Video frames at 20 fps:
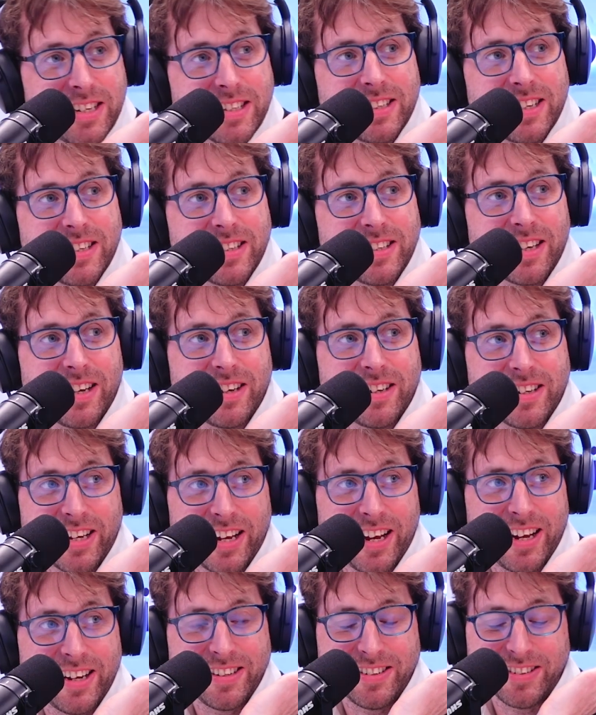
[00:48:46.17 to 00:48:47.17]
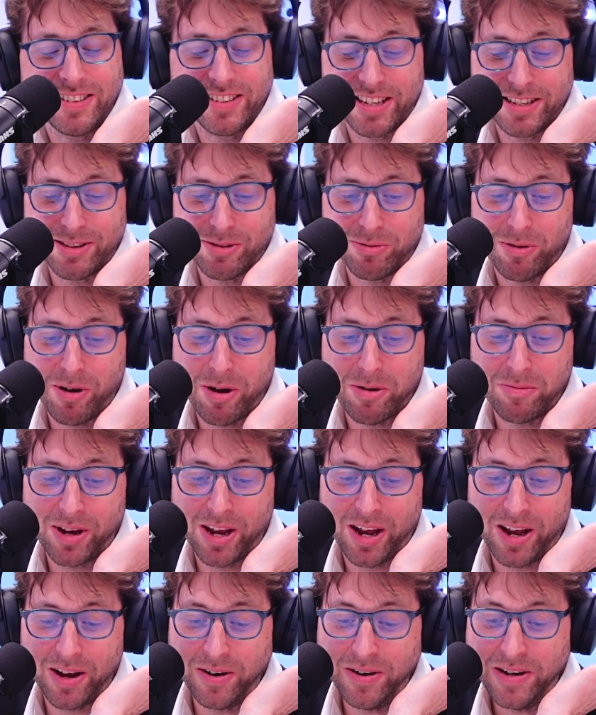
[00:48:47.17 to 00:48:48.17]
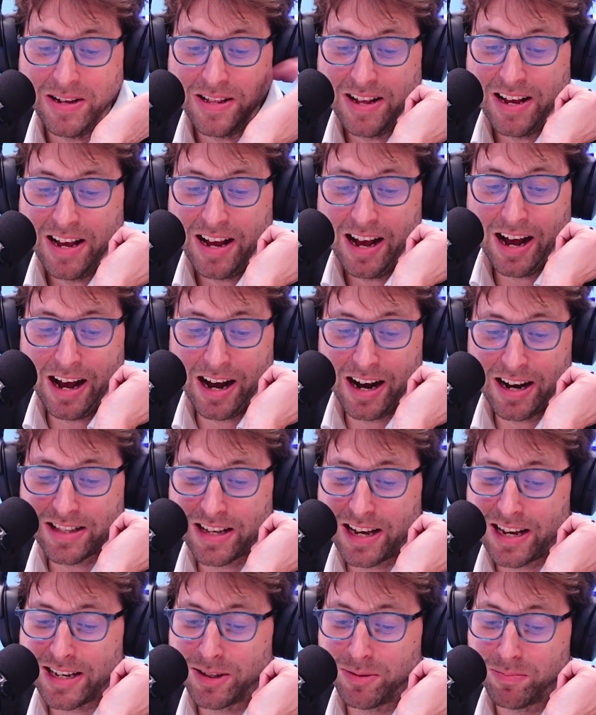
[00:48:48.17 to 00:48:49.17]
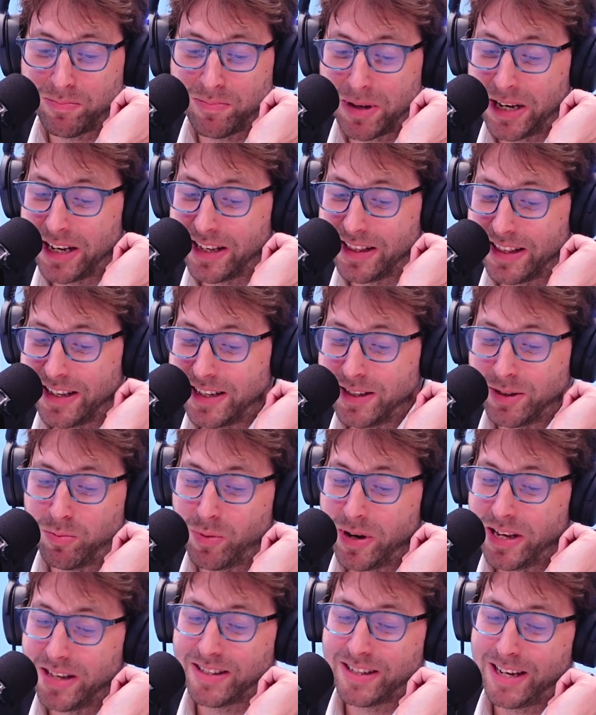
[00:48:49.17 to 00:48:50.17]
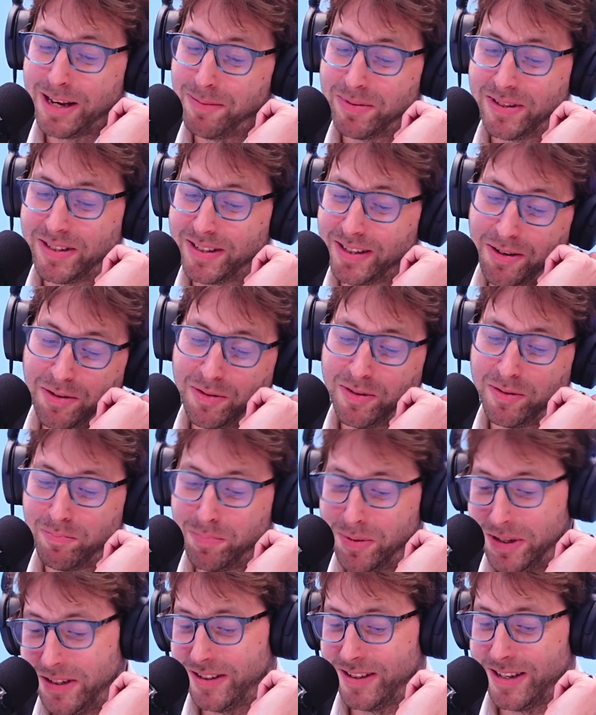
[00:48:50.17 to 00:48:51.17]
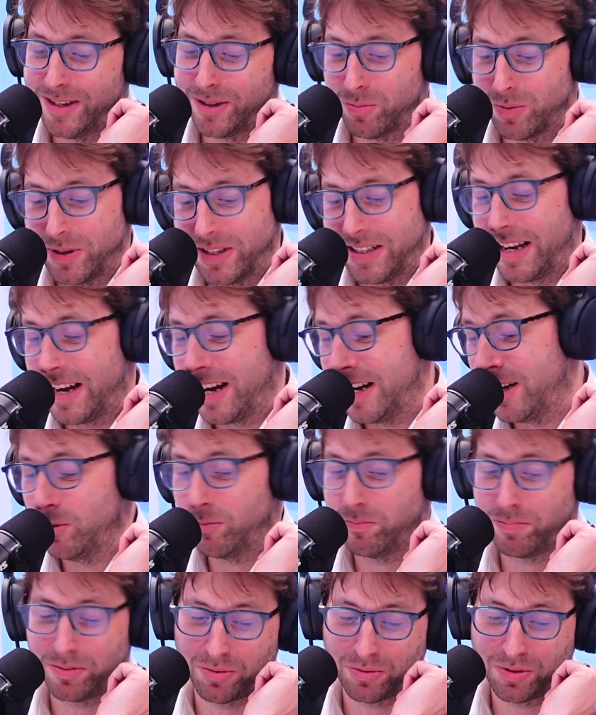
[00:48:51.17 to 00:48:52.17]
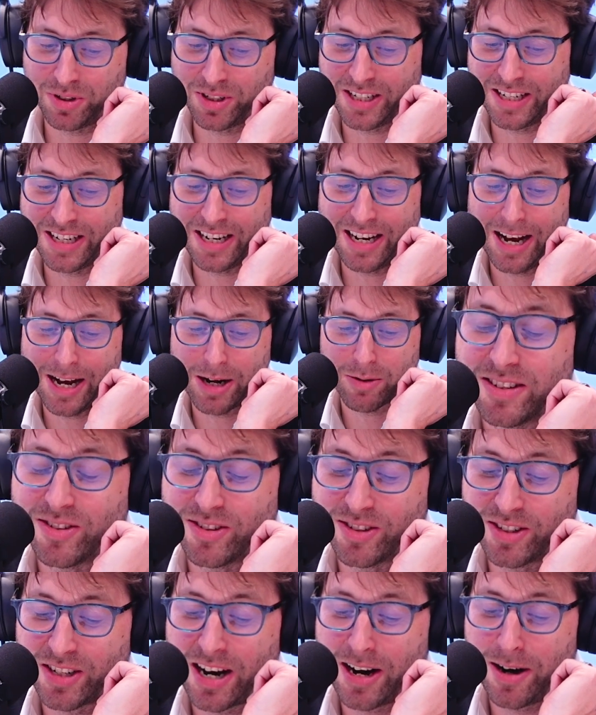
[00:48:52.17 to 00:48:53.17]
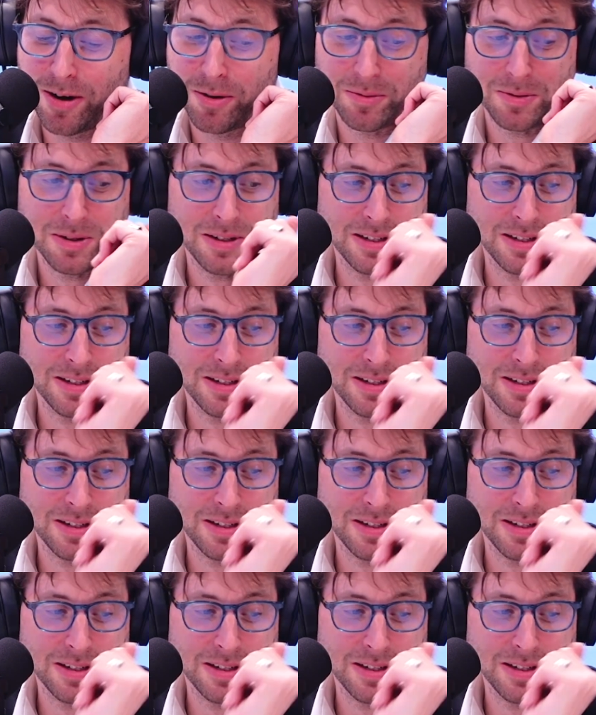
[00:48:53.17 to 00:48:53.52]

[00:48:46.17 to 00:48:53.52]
Thanks, Antonio. Thanks, Romeo. That has been this week's episode of Business Without Bullshit. It's ciao.